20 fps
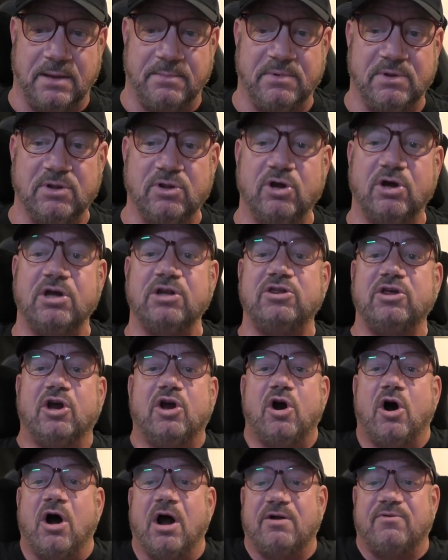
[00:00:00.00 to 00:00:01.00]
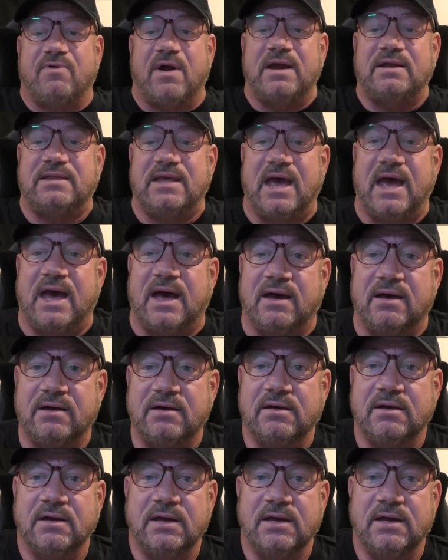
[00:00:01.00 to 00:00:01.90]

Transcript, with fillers: I mean, look at the guard right there.